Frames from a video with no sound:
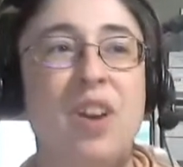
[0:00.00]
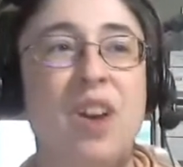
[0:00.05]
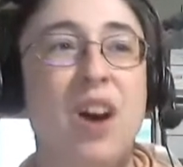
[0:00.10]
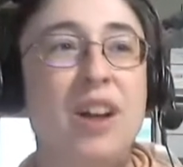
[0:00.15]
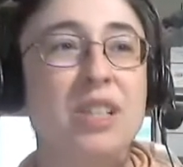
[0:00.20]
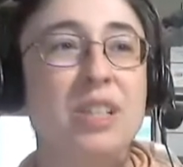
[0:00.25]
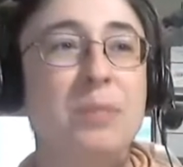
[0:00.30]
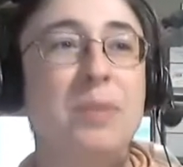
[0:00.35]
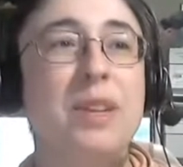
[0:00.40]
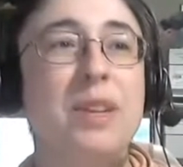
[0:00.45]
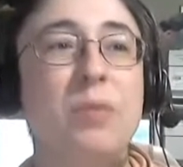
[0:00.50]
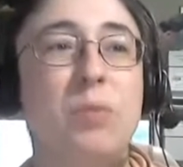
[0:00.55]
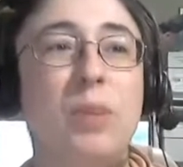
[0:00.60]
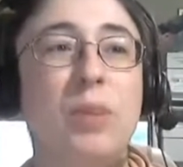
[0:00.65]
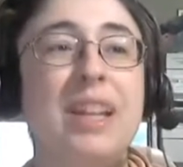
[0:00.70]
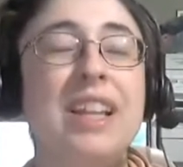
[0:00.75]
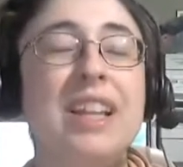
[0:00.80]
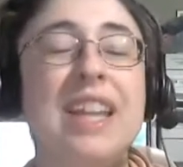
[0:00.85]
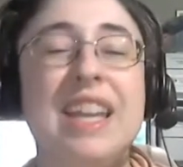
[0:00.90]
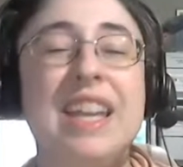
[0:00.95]
Cosplay
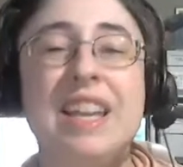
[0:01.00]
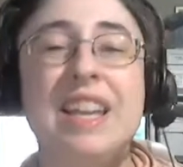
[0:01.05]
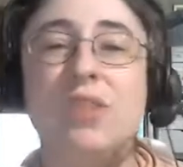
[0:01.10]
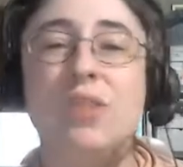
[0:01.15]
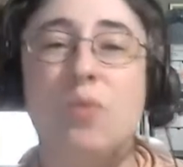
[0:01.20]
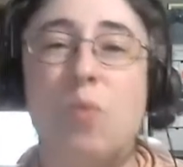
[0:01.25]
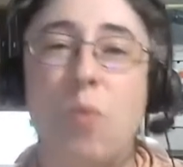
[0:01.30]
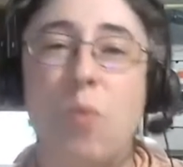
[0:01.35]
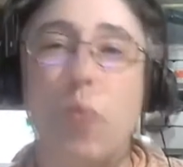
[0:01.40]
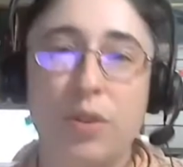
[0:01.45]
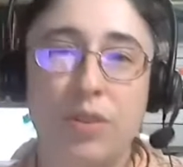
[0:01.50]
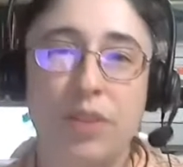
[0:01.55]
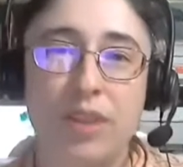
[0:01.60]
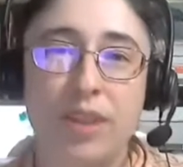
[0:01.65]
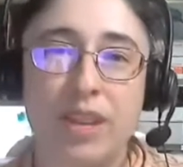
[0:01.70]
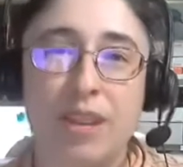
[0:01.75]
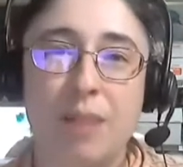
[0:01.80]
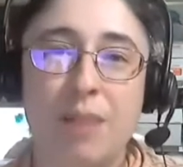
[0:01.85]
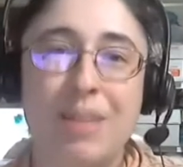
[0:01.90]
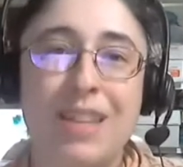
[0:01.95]
really isn't worth it.